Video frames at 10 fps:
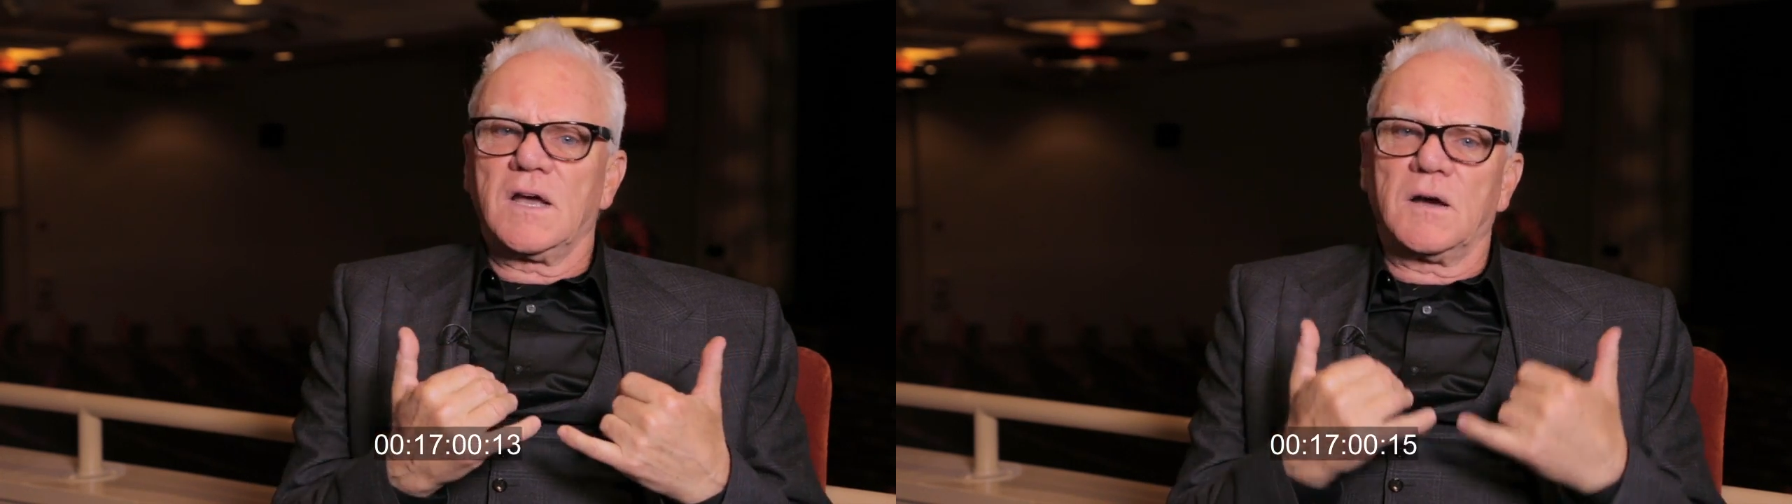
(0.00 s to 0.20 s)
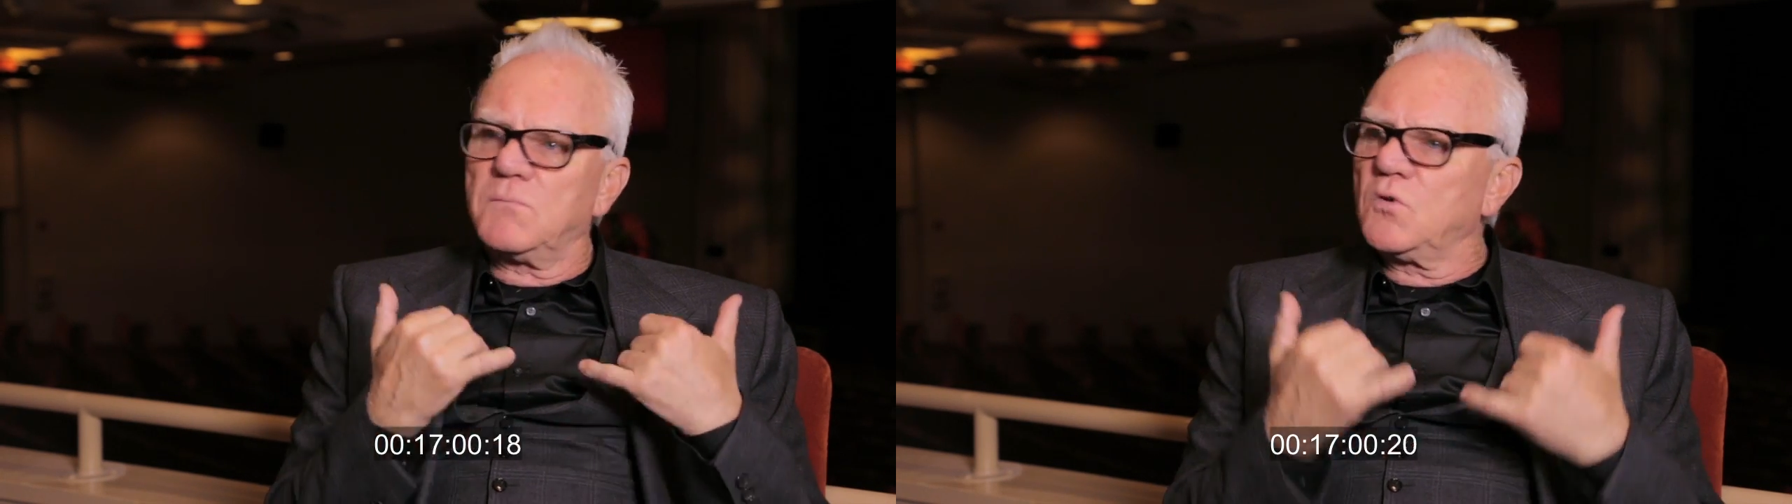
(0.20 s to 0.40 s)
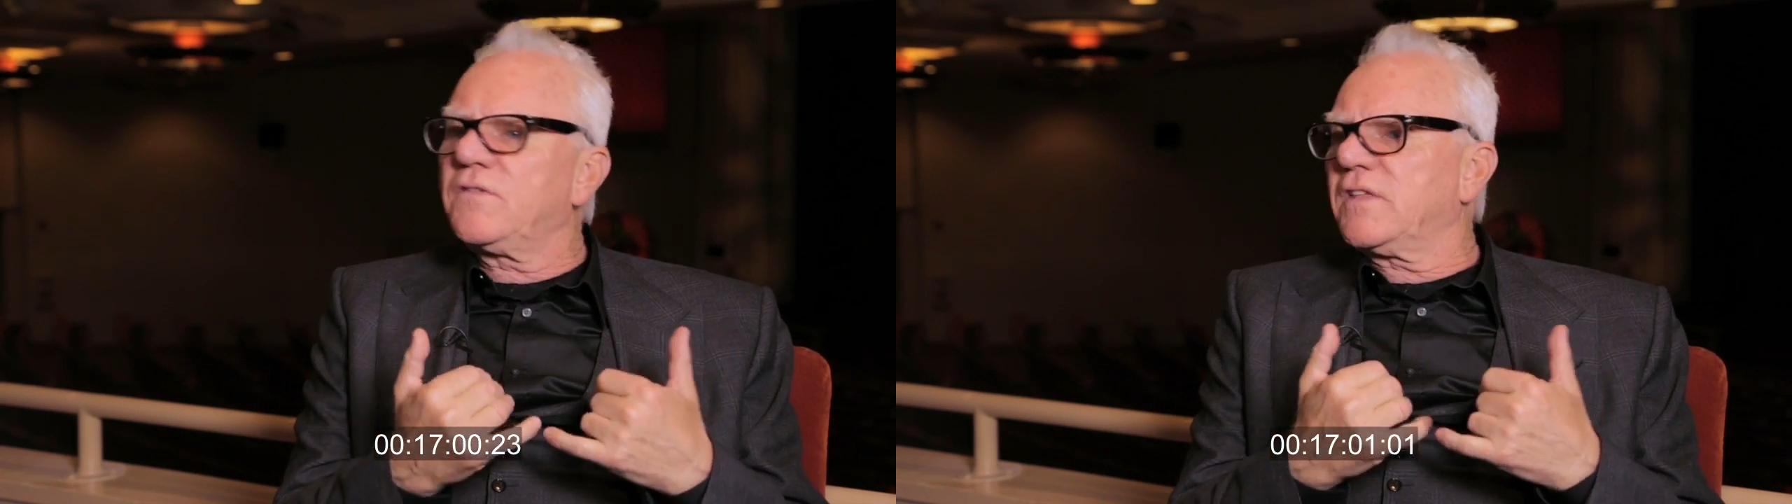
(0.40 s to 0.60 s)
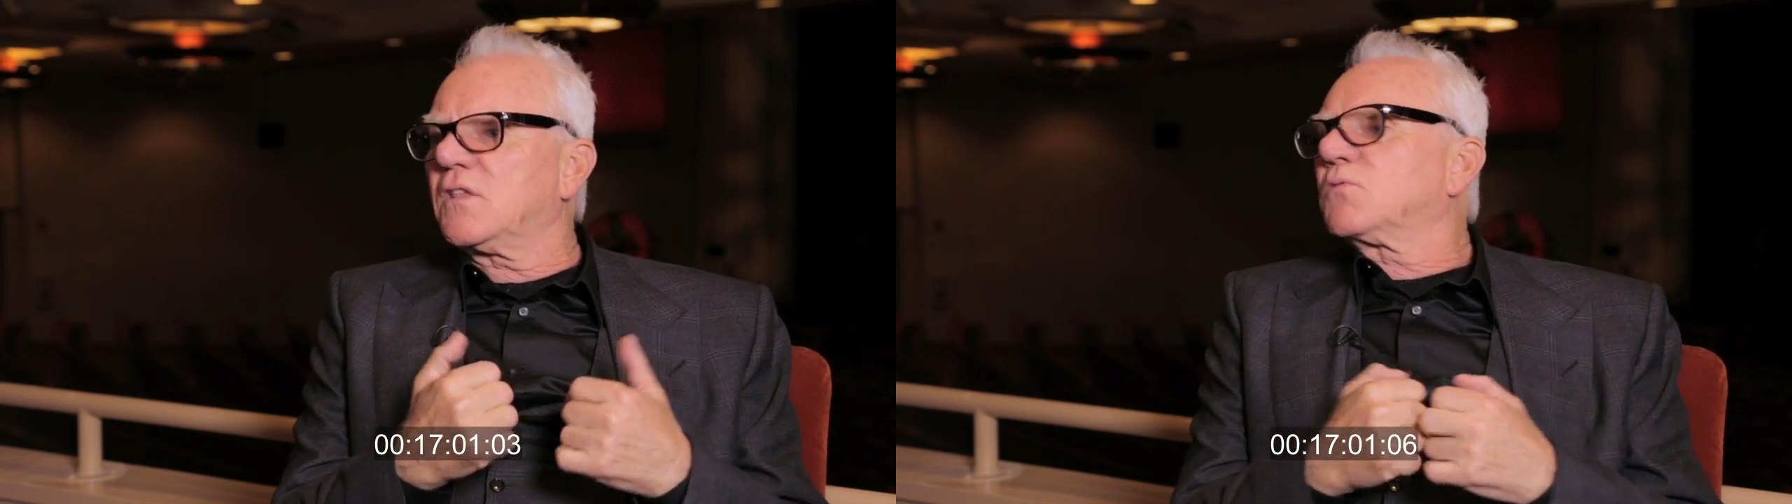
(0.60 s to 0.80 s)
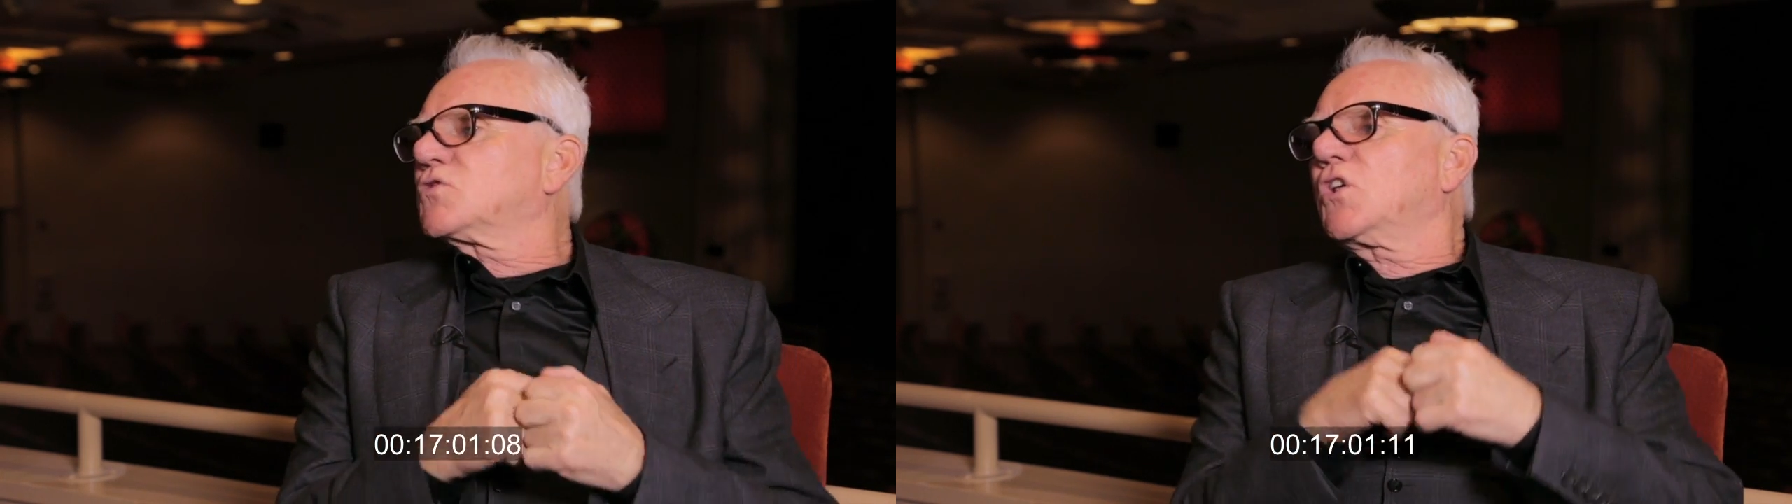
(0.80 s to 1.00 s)
movie
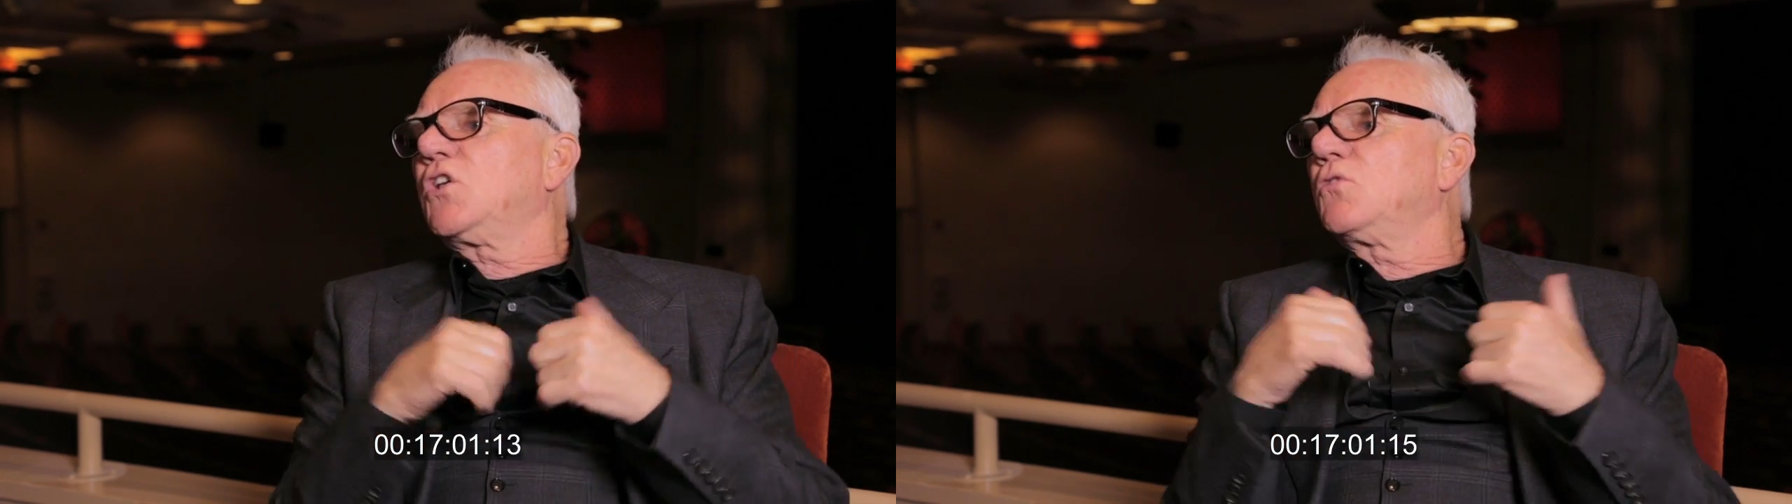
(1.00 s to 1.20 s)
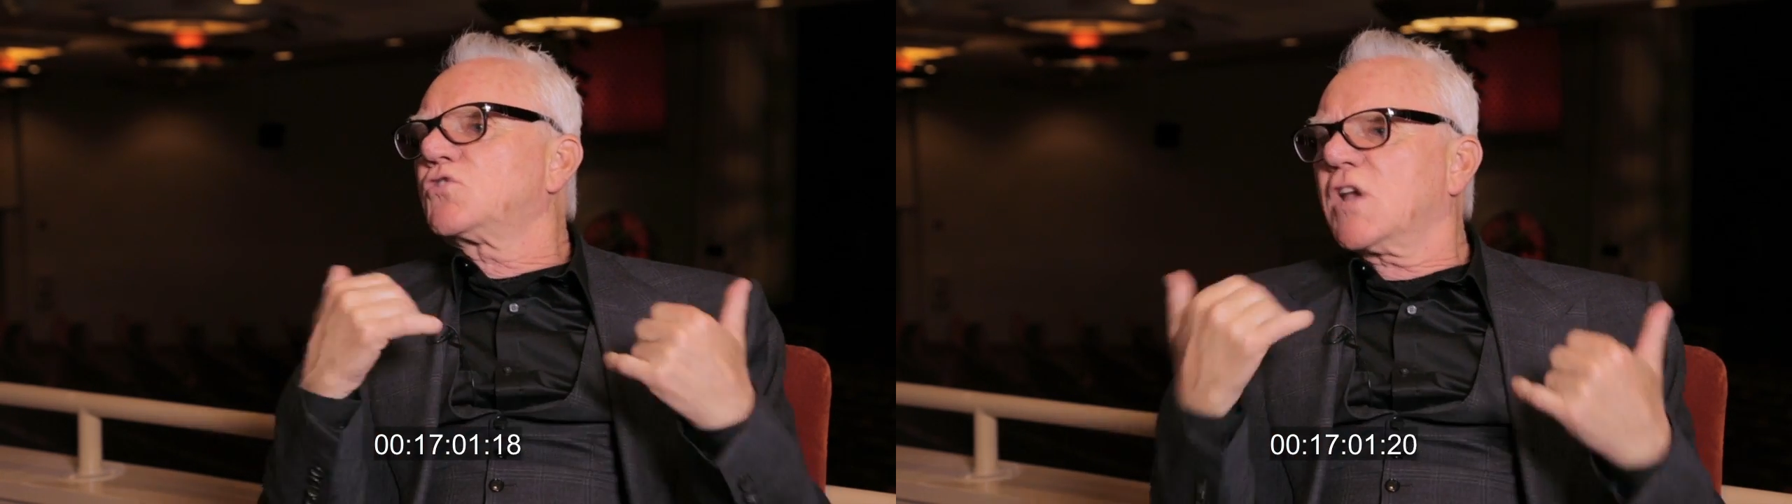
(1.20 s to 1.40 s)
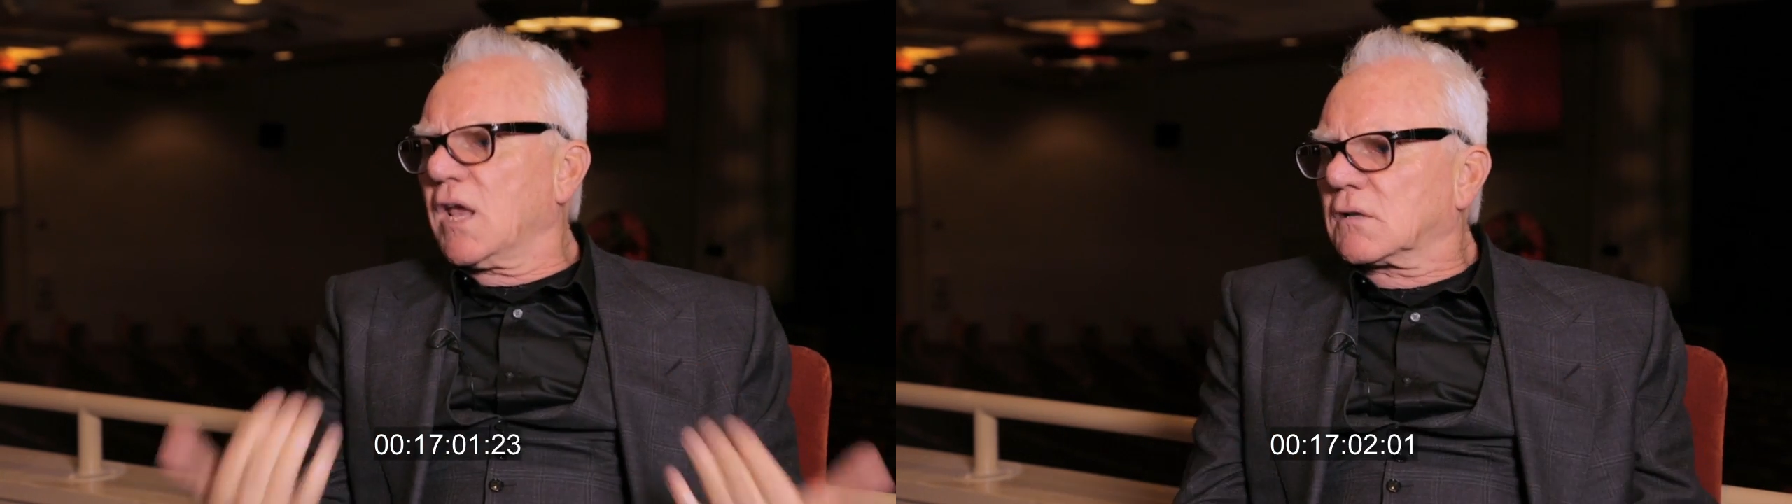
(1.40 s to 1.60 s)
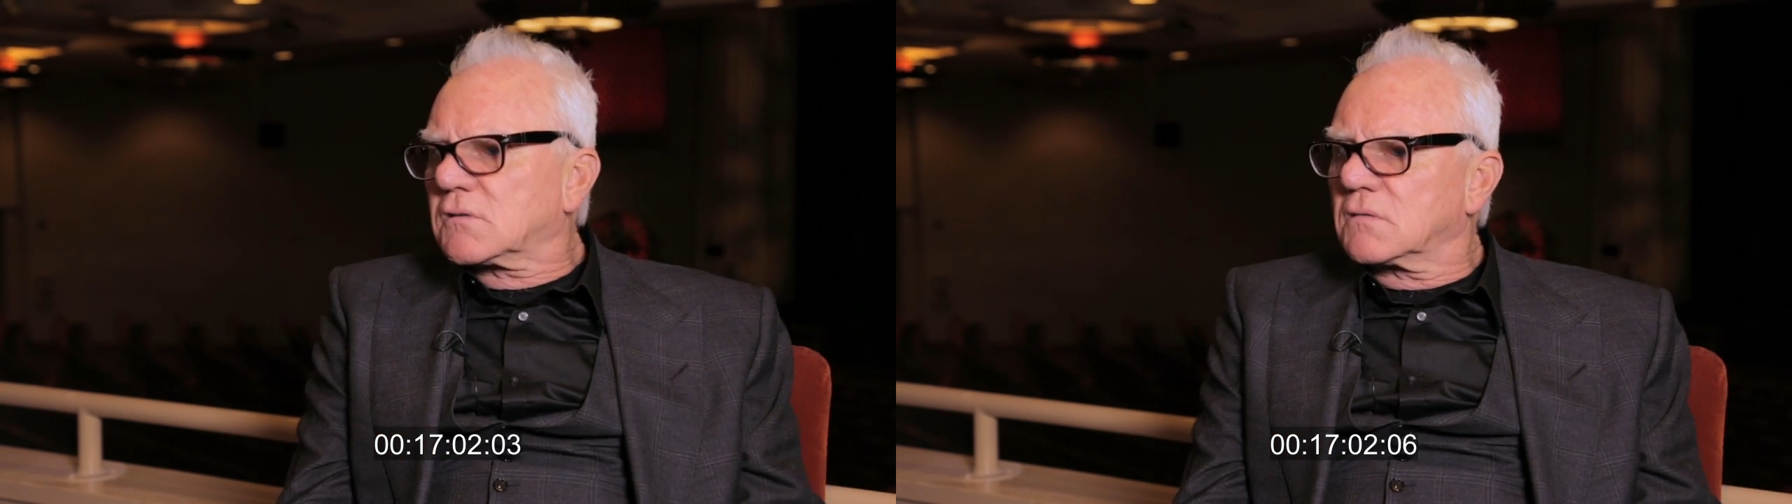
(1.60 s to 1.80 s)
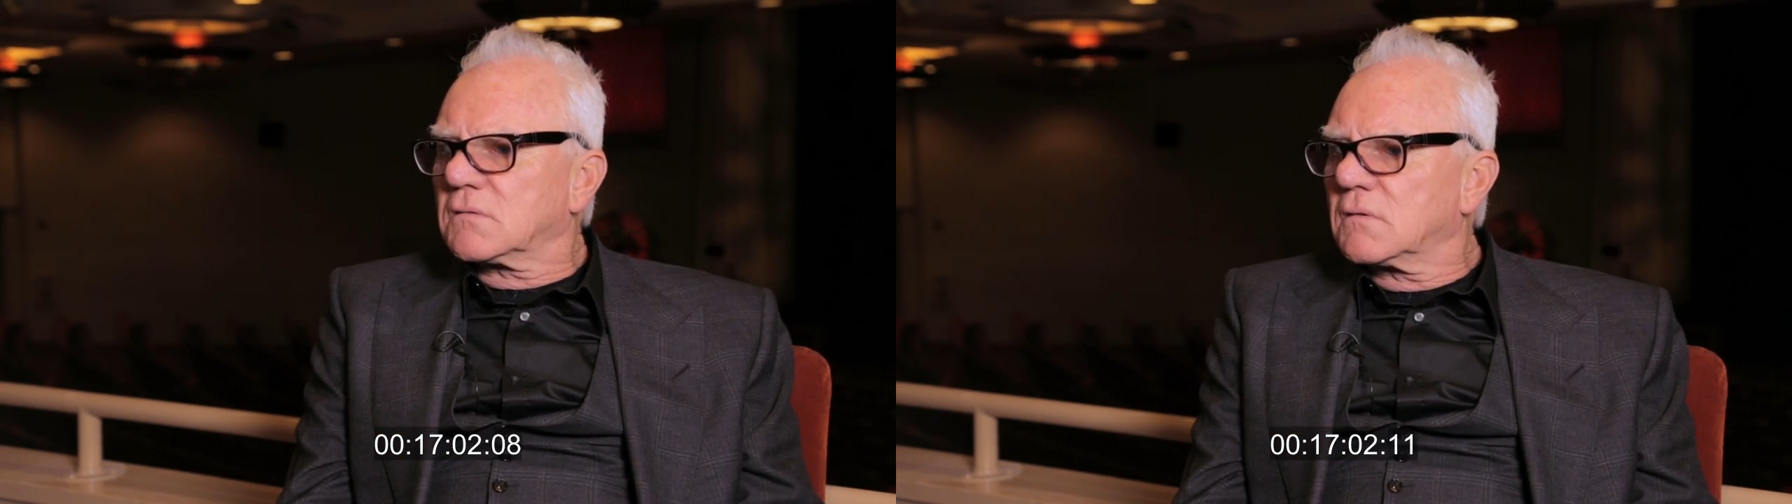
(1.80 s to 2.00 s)
that was a huge hit.